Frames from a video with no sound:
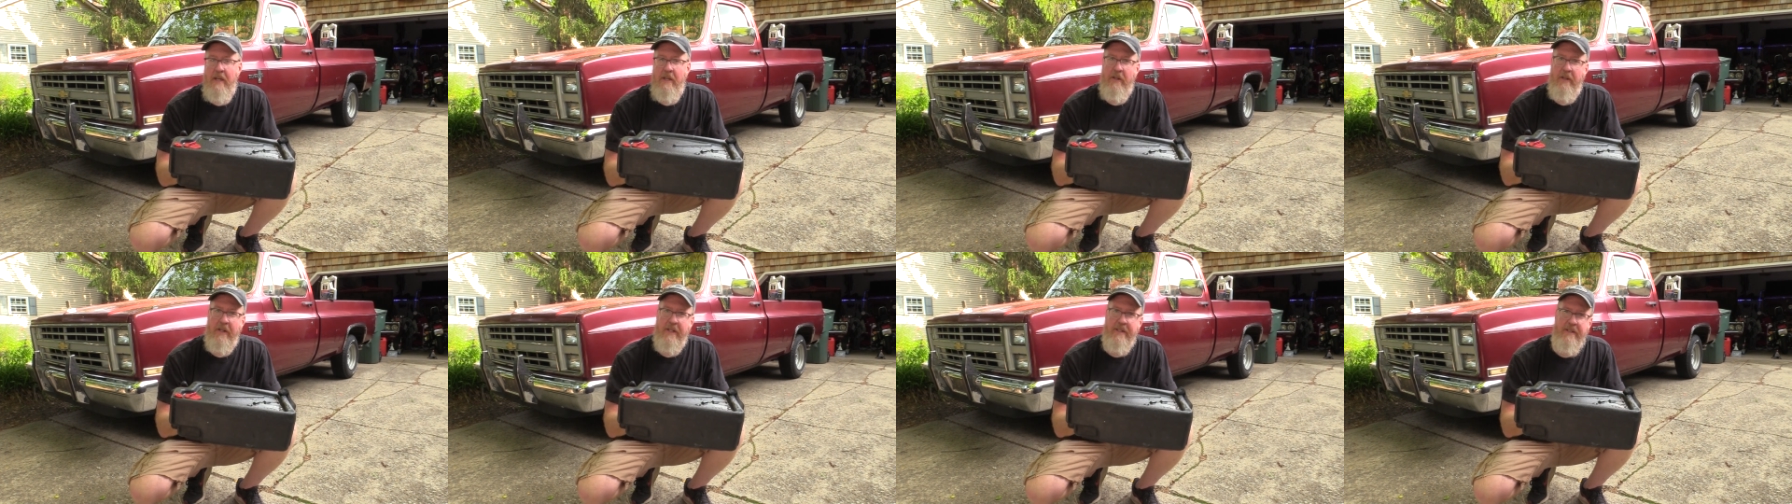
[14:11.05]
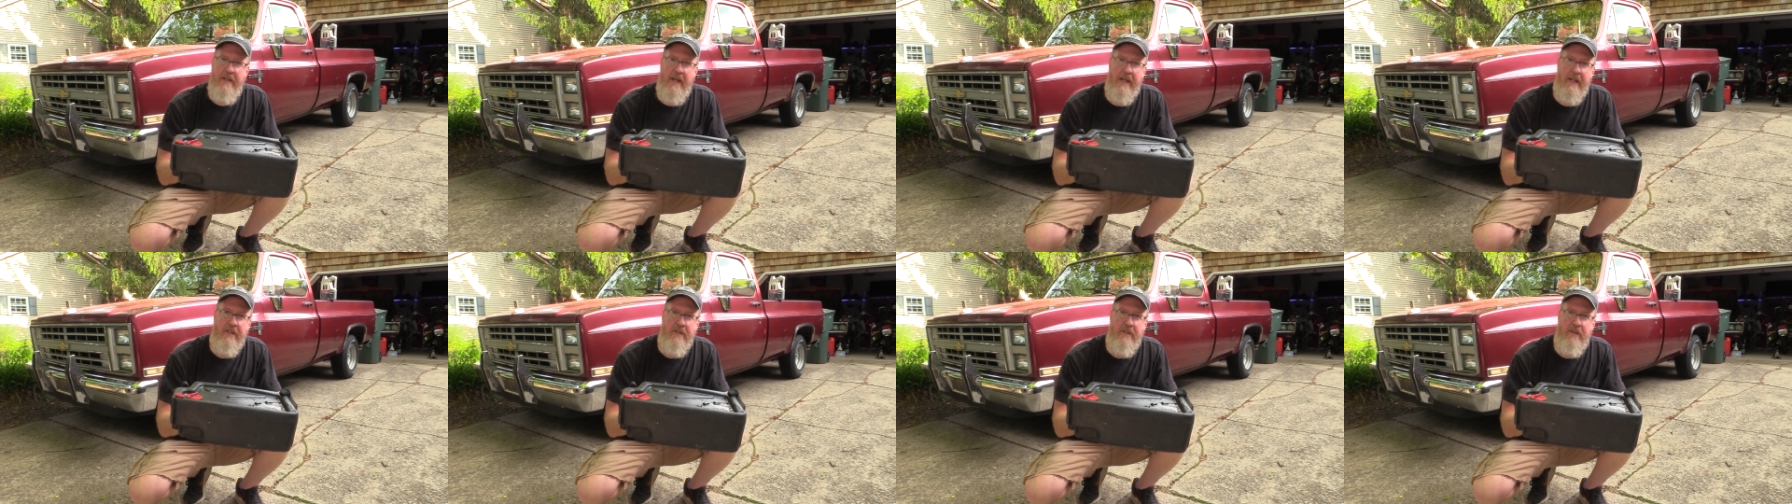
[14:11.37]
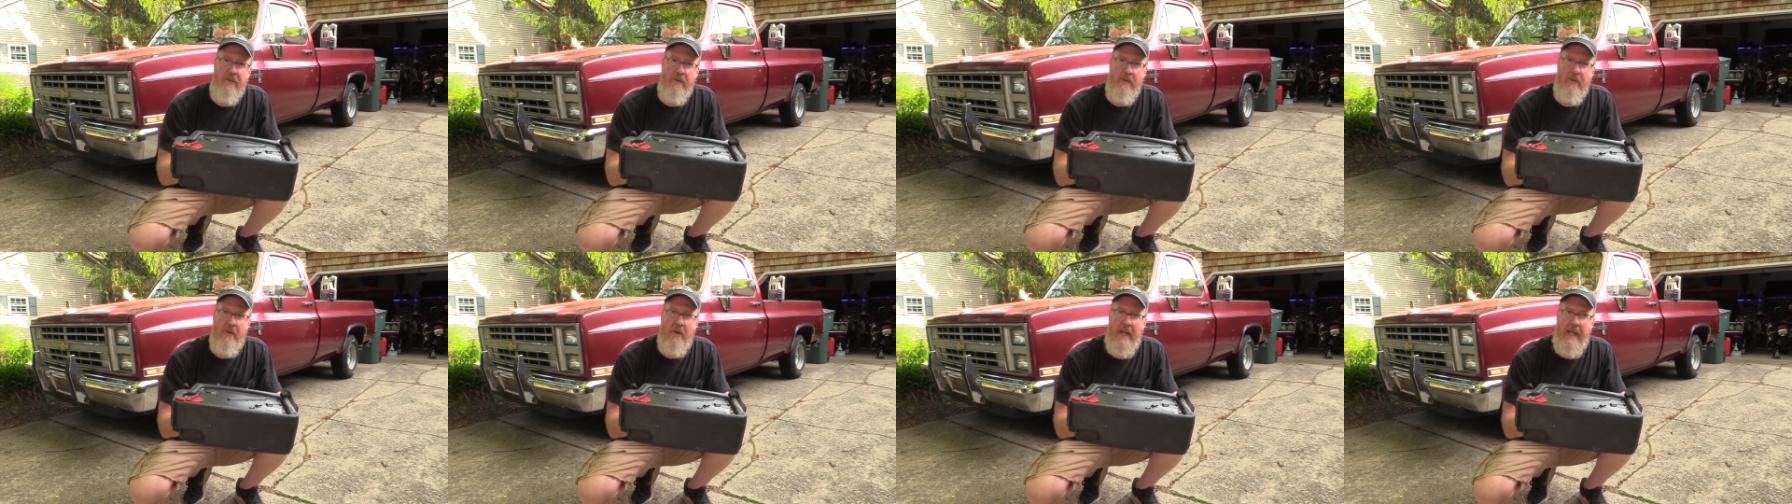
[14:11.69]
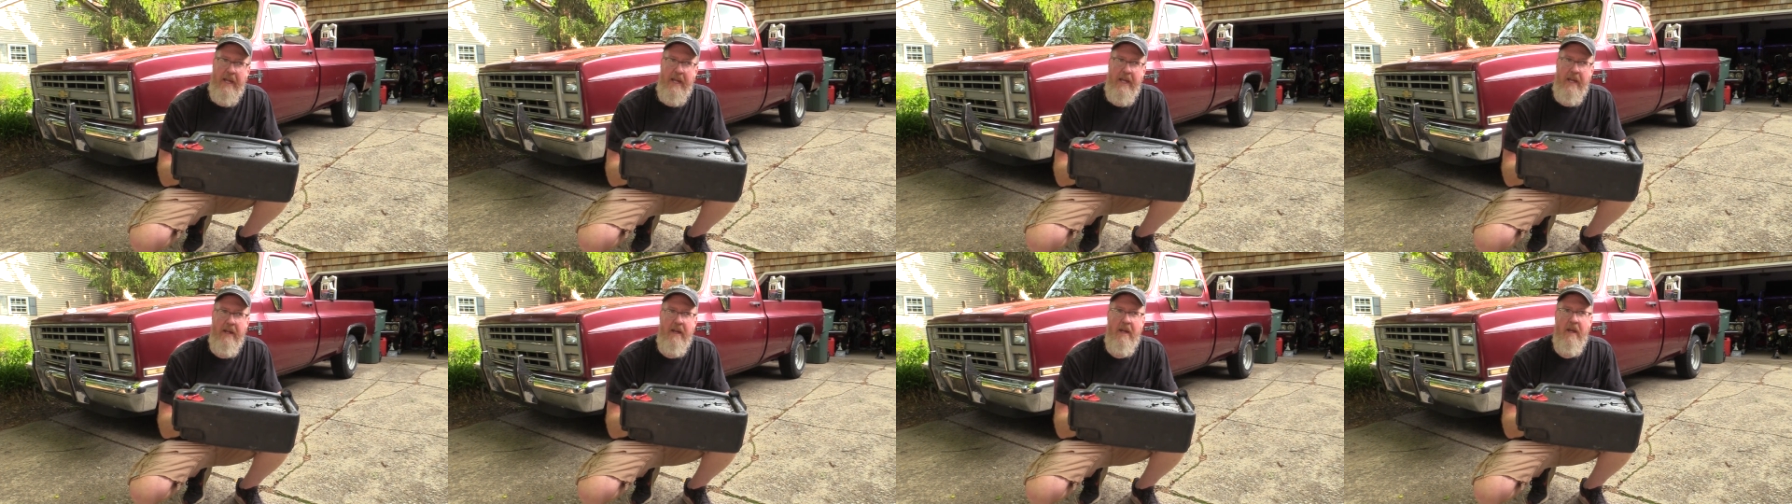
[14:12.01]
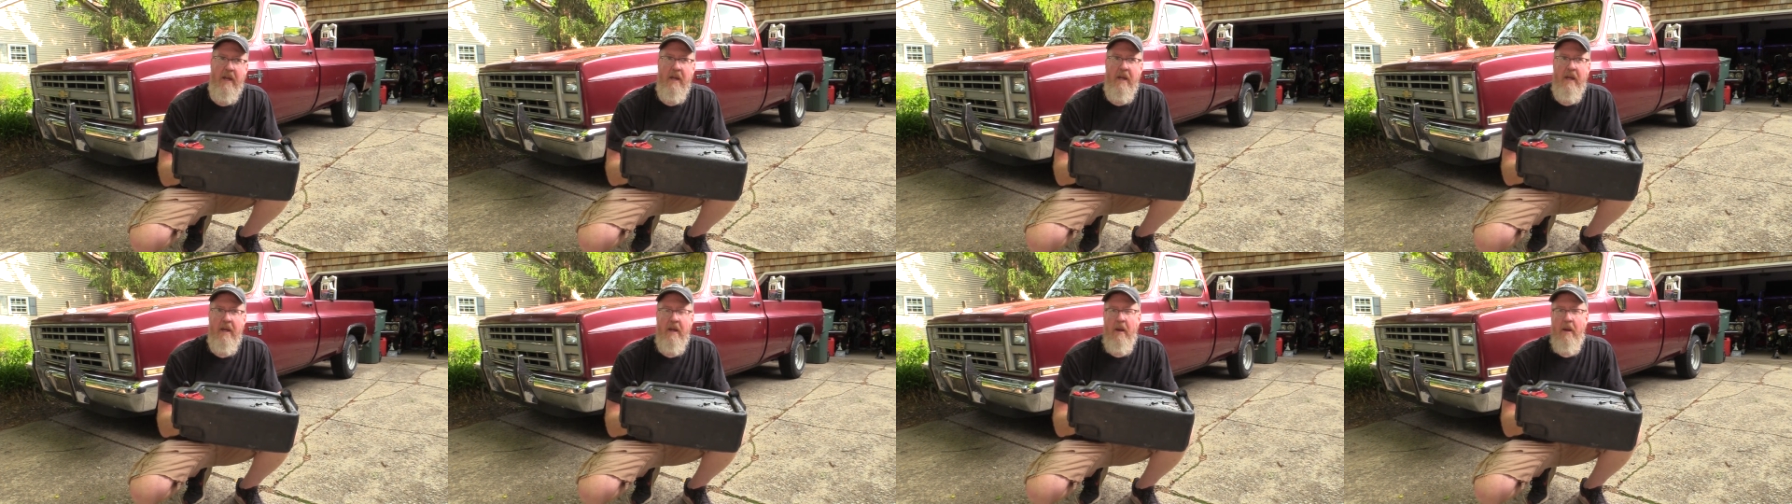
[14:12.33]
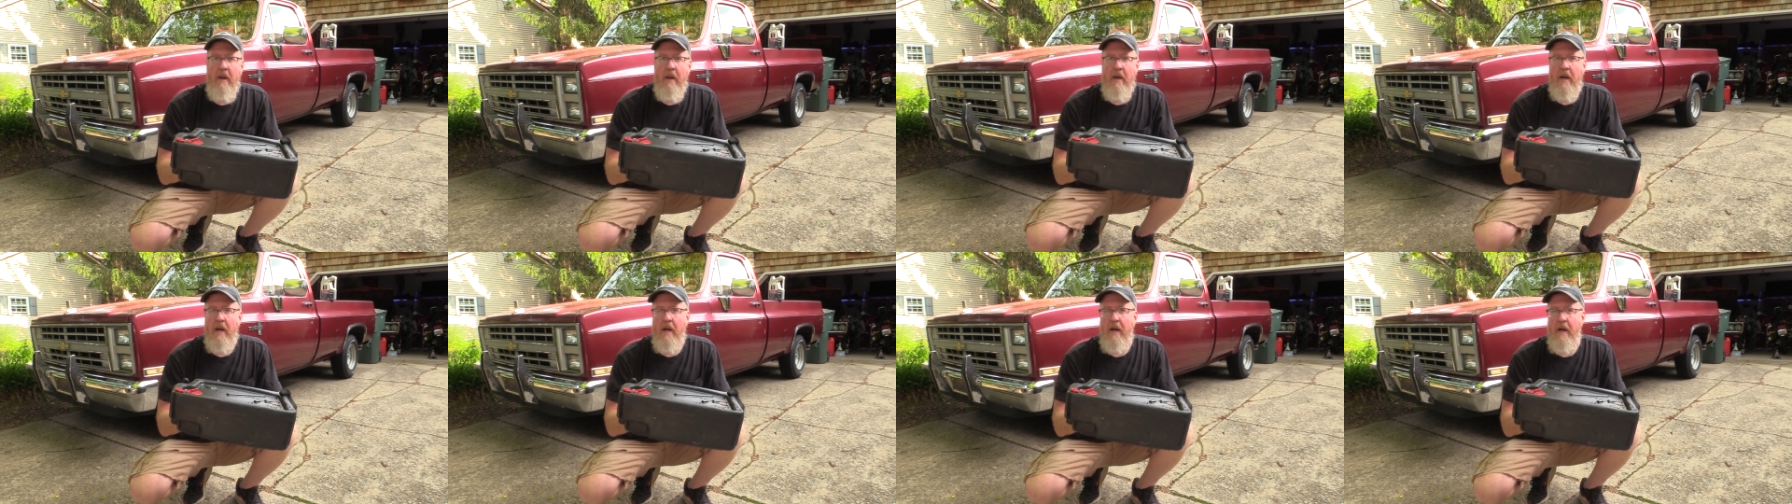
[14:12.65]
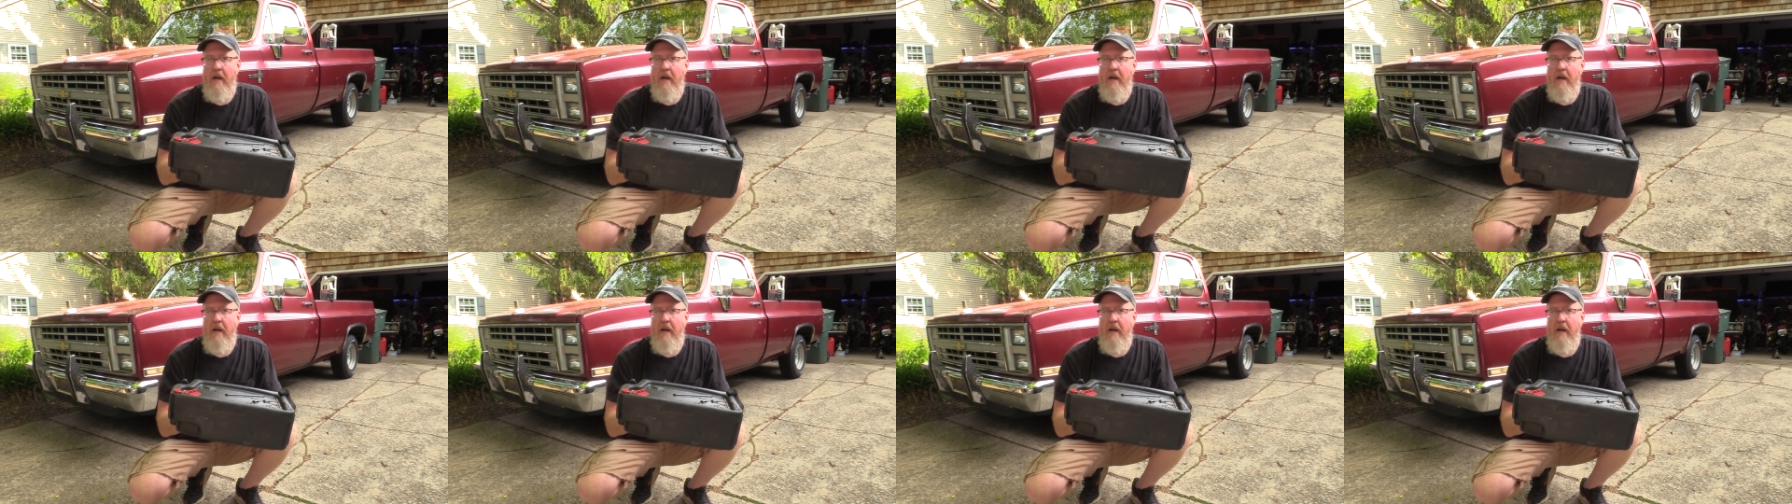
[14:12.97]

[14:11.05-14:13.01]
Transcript: You can take it to a uh,